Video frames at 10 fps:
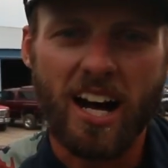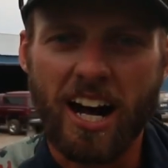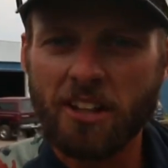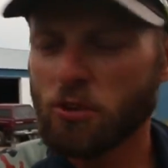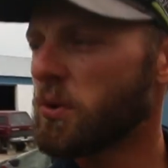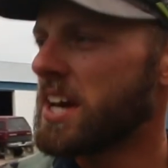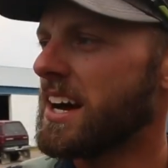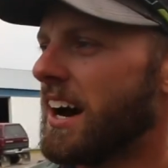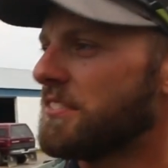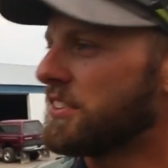On the way
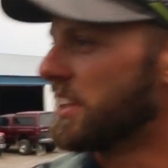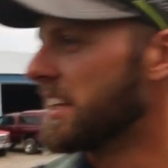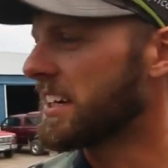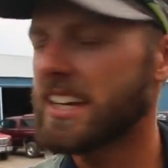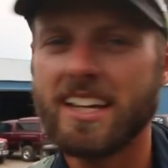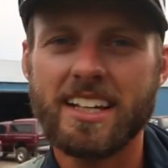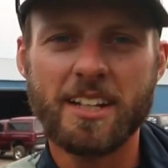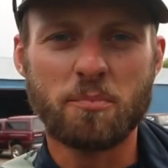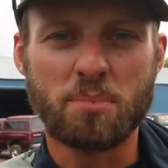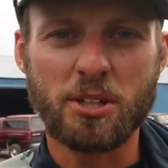off the lake,
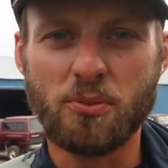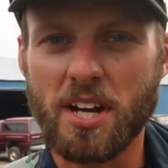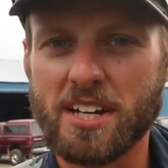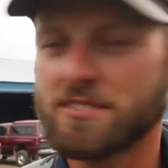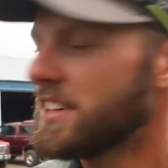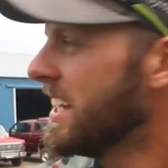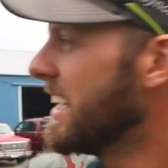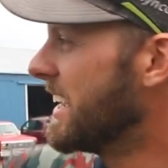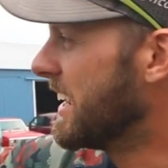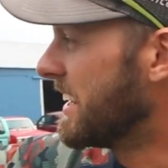hit a big wave,
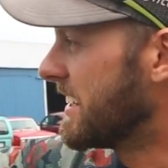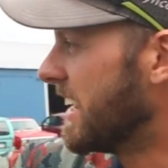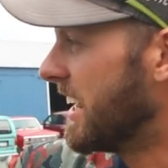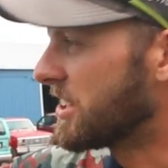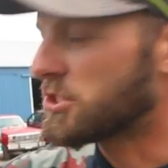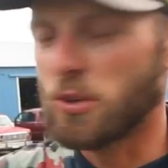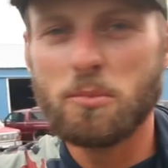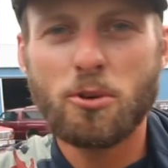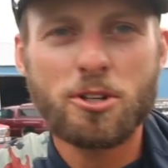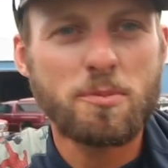and
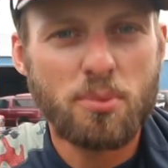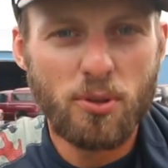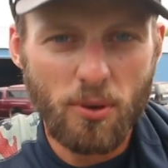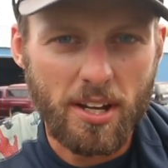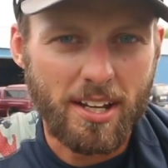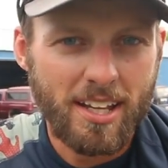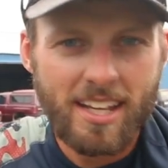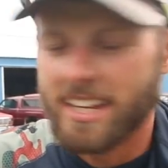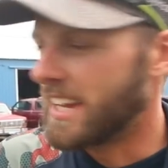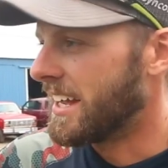trolling motor deployed
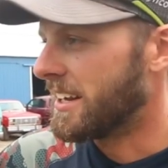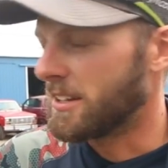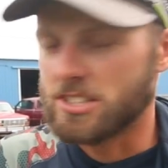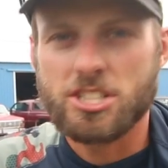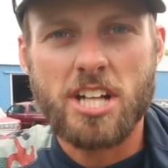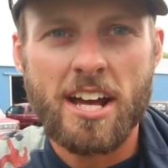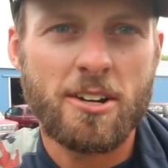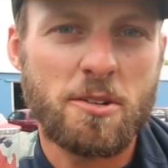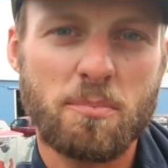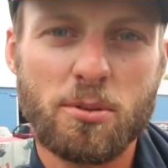and
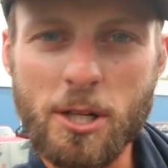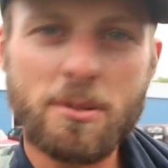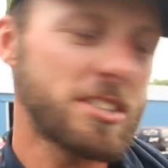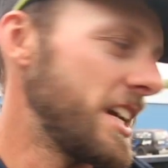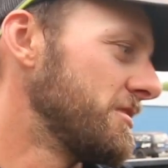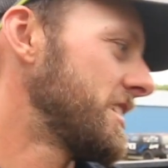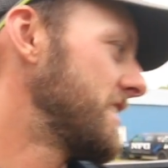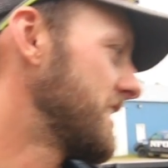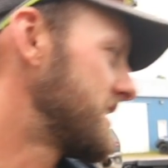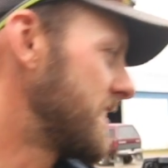shattered pretty much
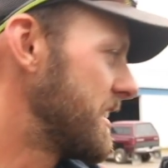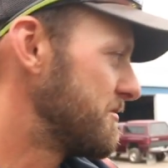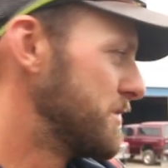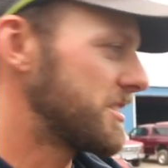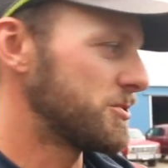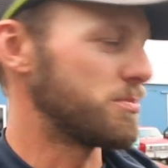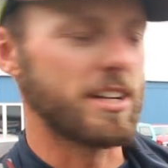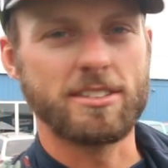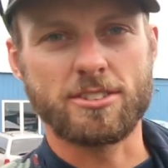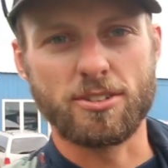everything inside of Mitch's
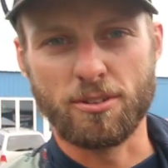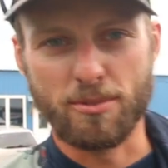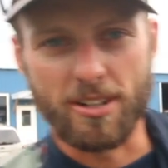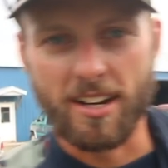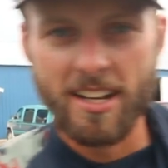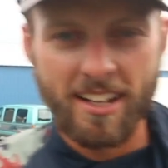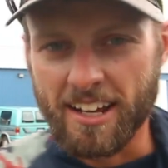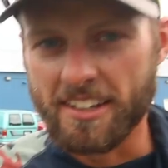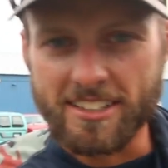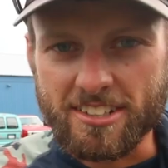brand new trolling motor.
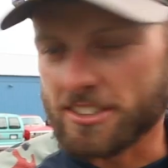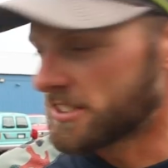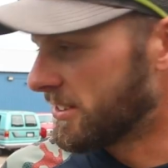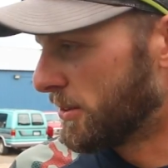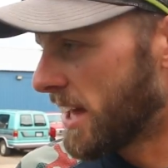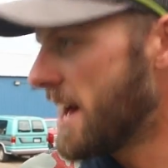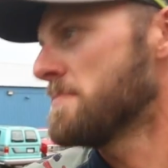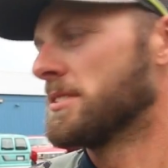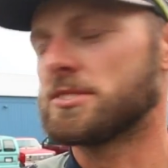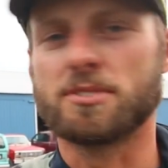And that's just what
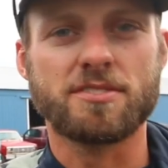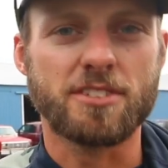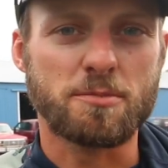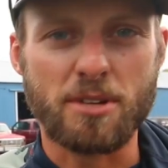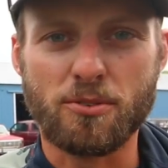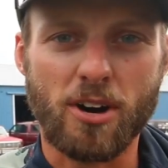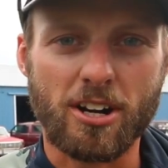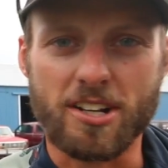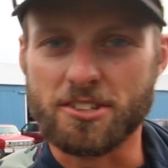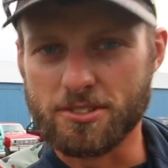happens when you fish big
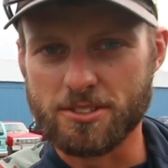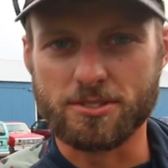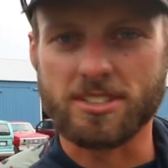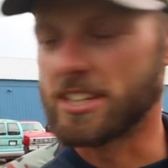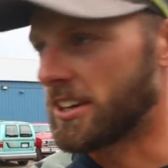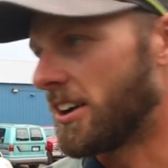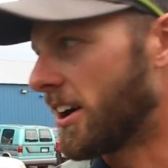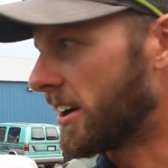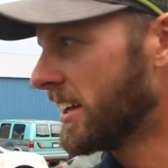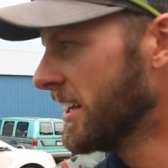water and you use gear
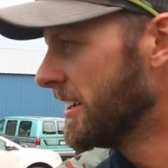hard.